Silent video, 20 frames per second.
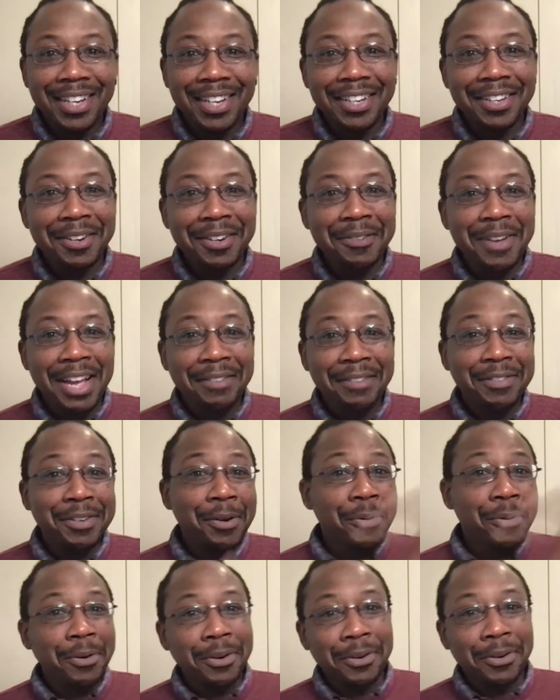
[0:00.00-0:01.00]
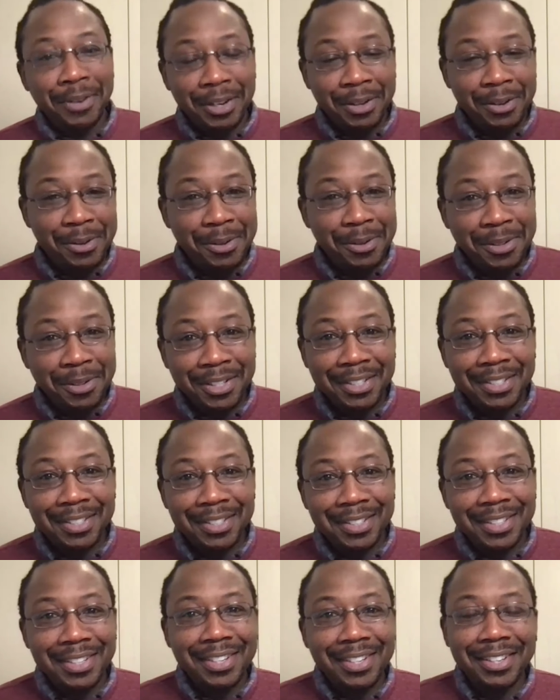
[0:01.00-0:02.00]
You don't have to order a whole
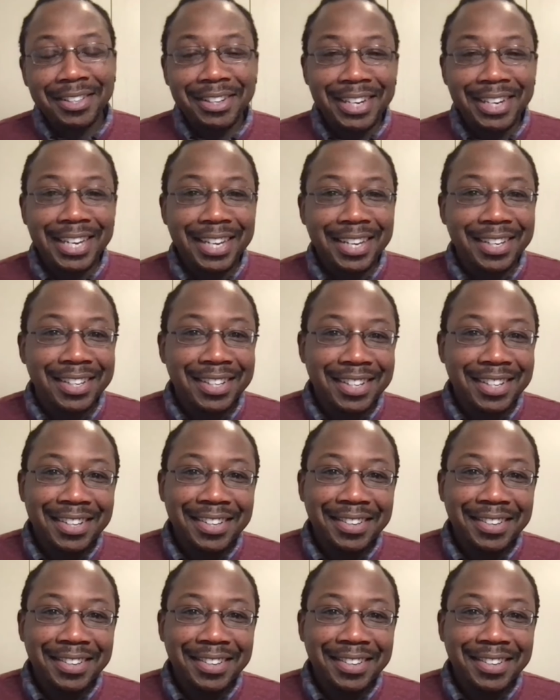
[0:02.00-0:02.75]
another kit.